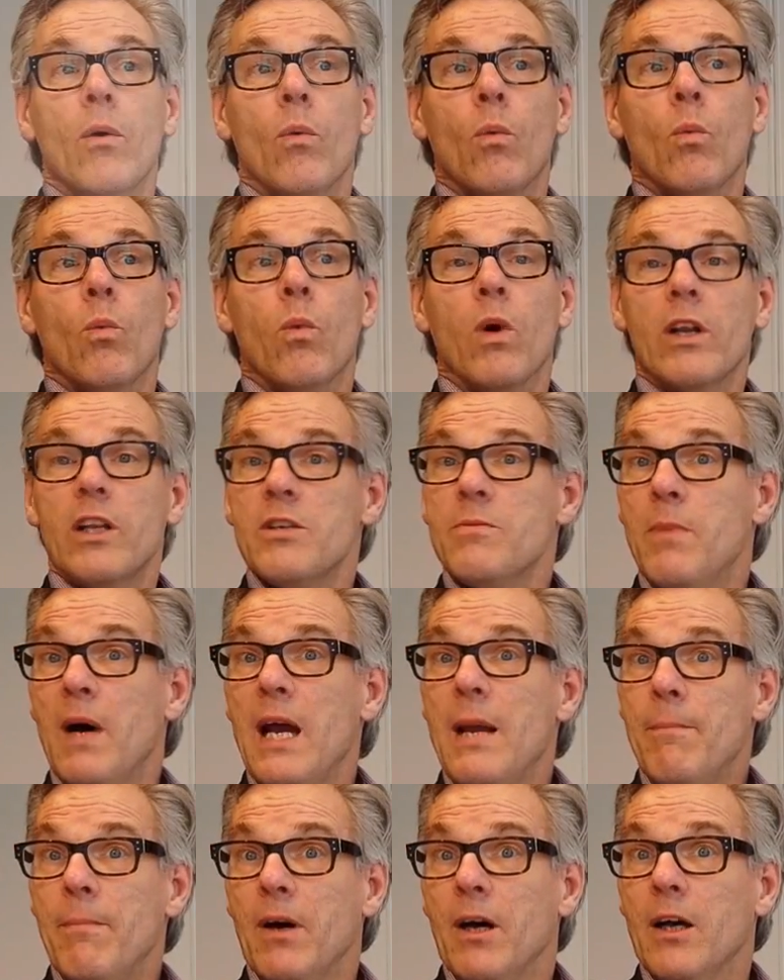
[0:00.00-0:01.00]
What is
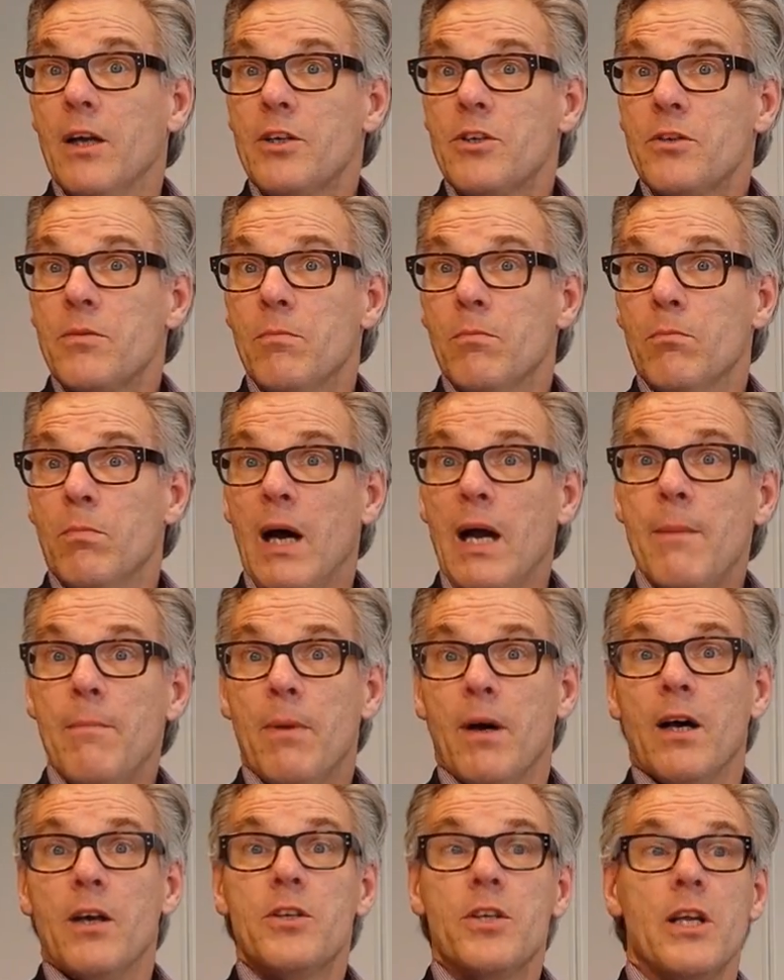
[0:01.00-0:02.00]
bypass?
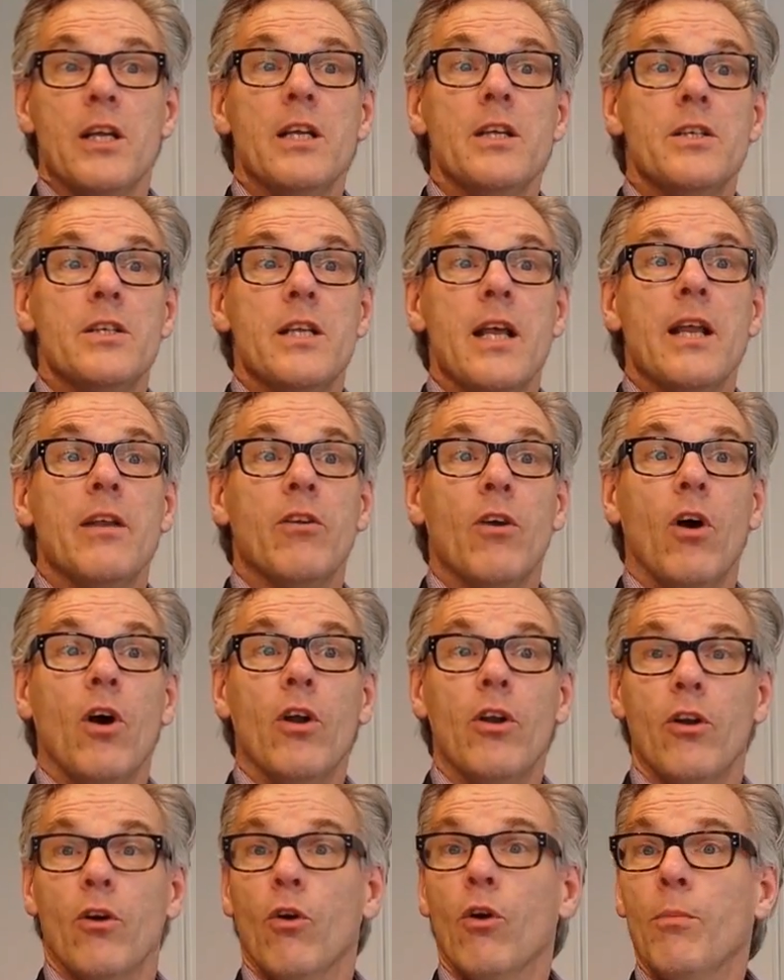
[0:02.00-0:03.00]
Bypass is that
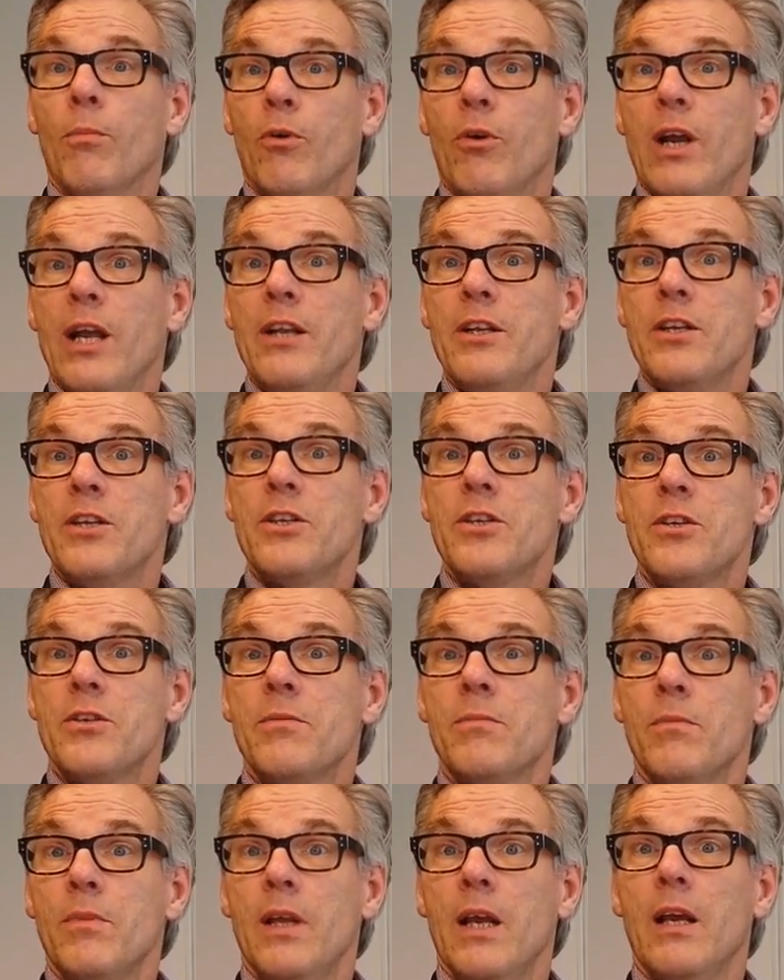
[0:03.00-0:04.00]
other
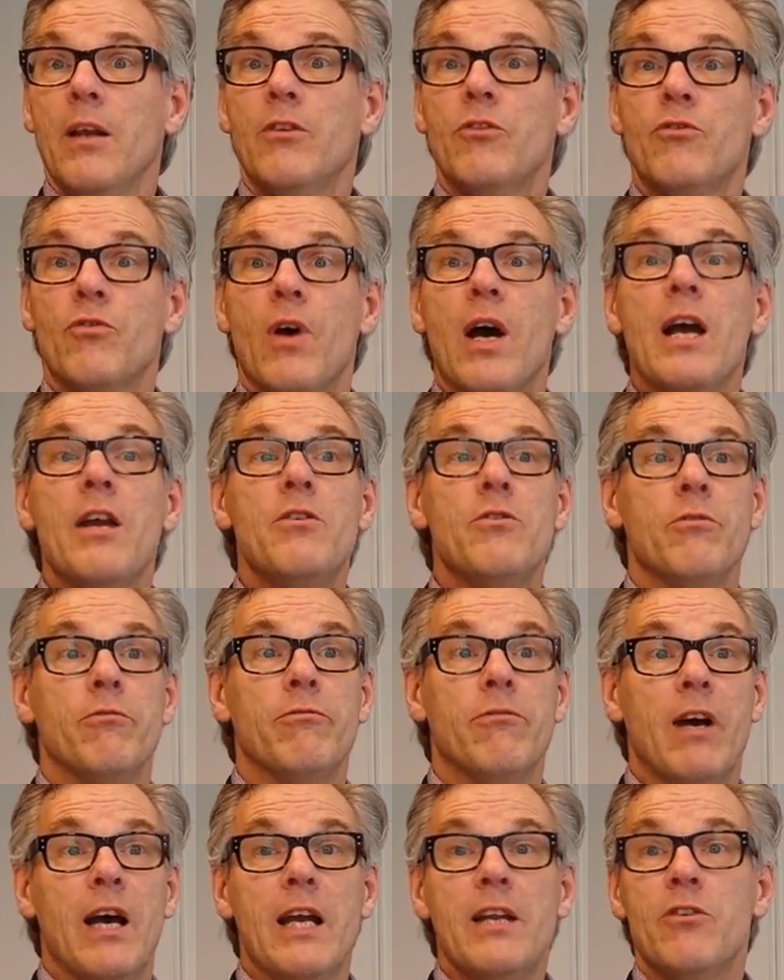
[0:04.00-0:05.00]
operators try to
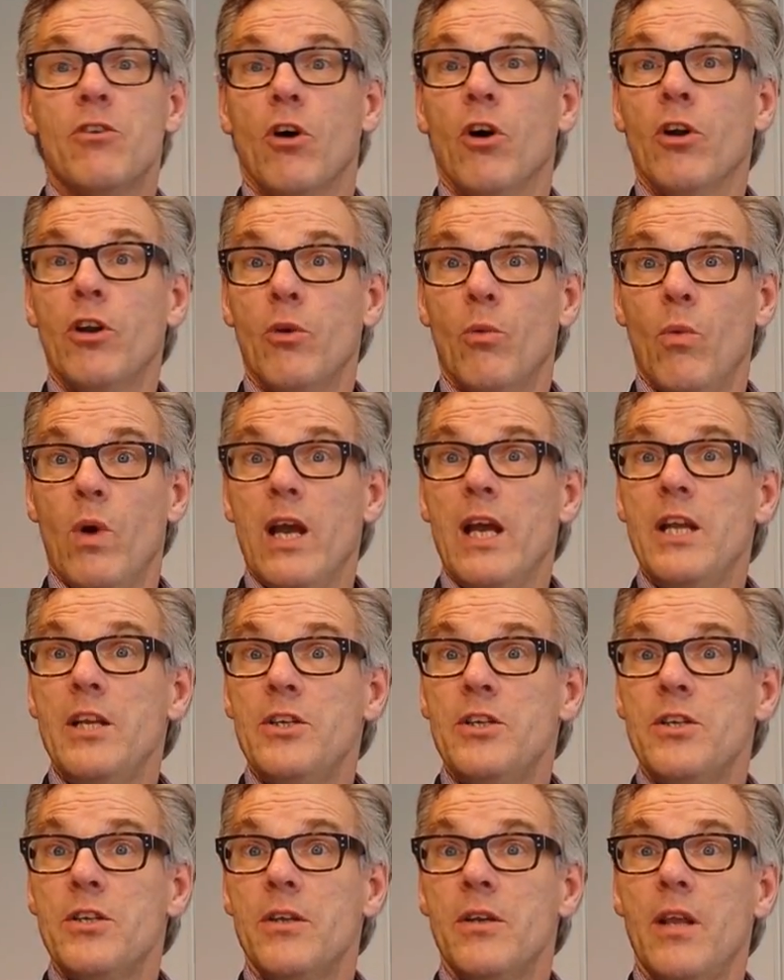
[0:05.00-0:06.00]
find other
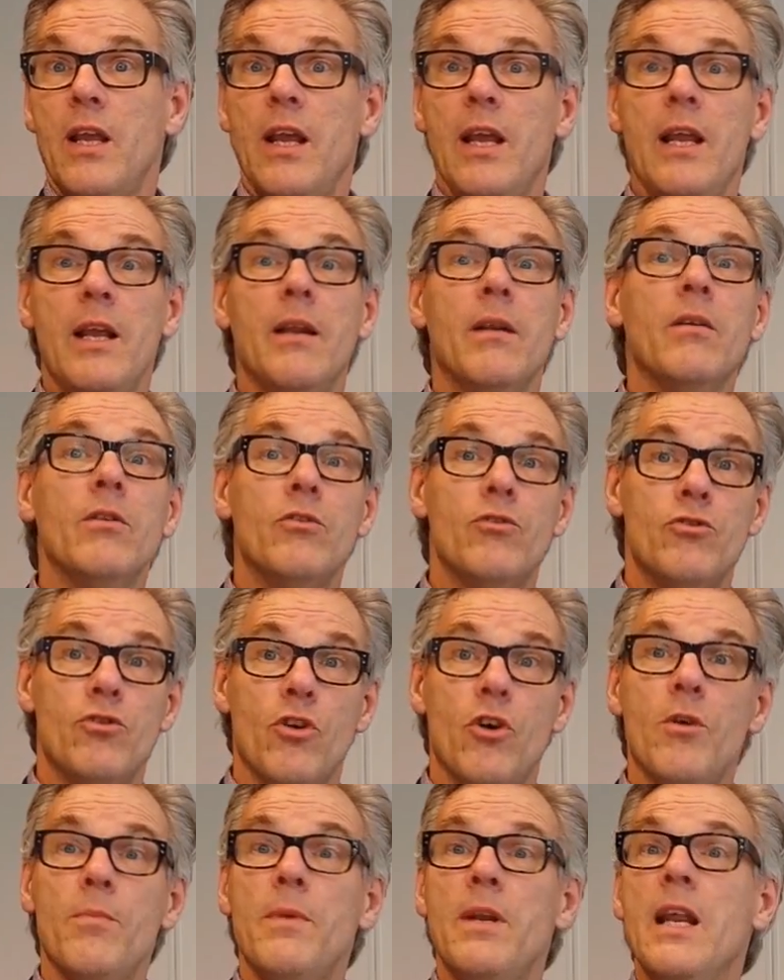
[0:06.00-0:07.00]
ways in
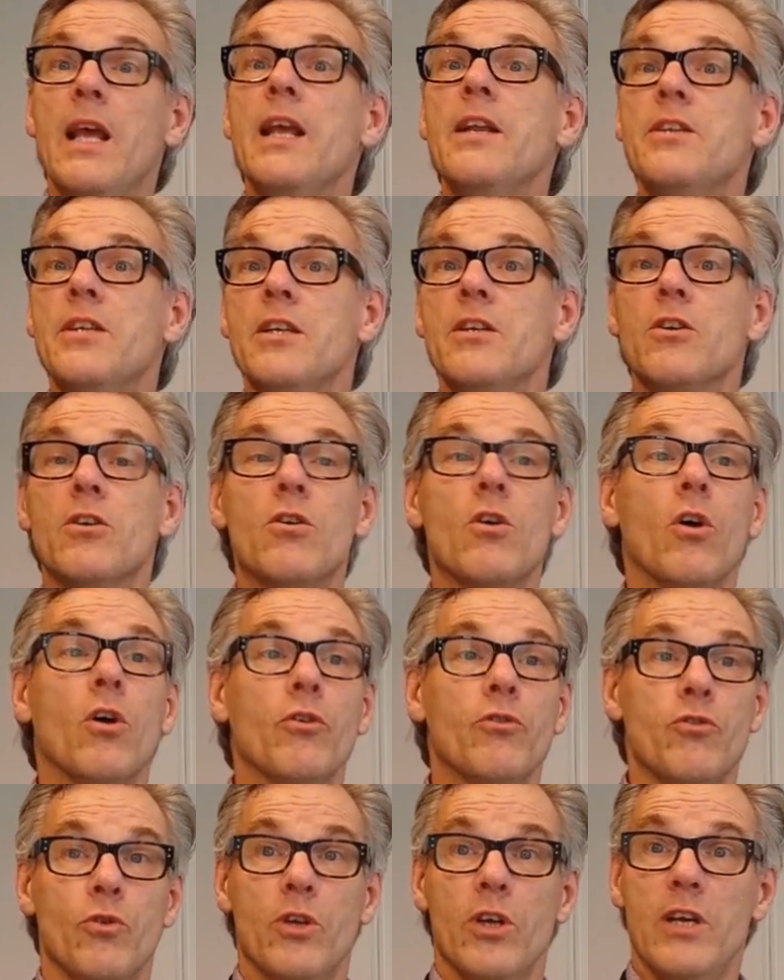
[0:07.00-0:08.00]
terminating the call
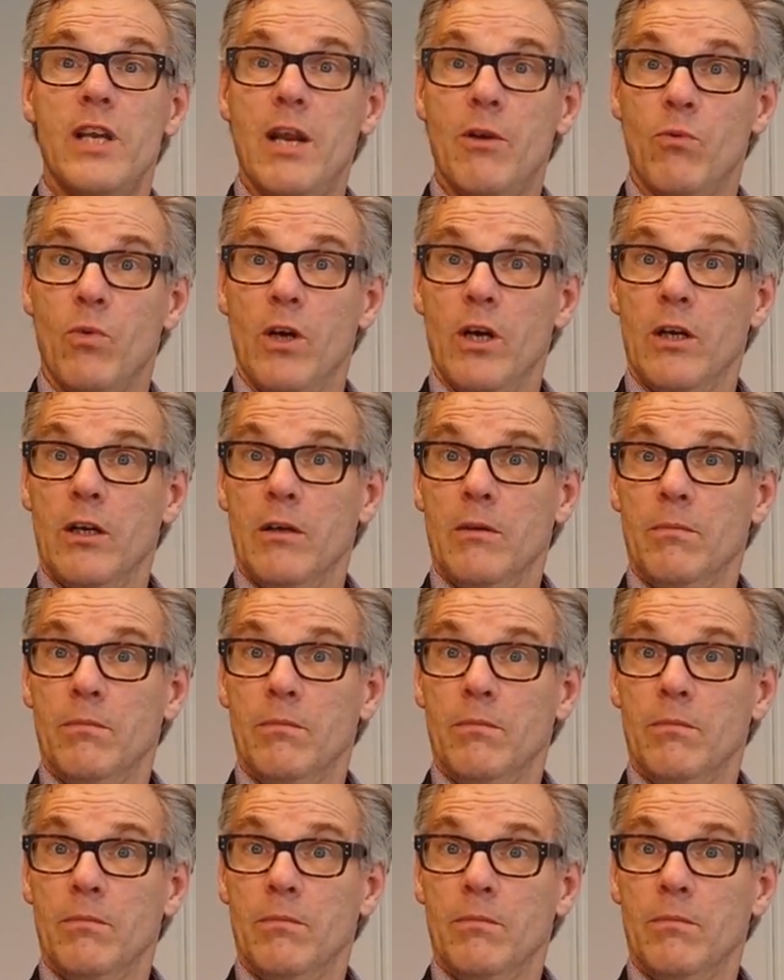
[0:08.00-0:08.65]
to your network.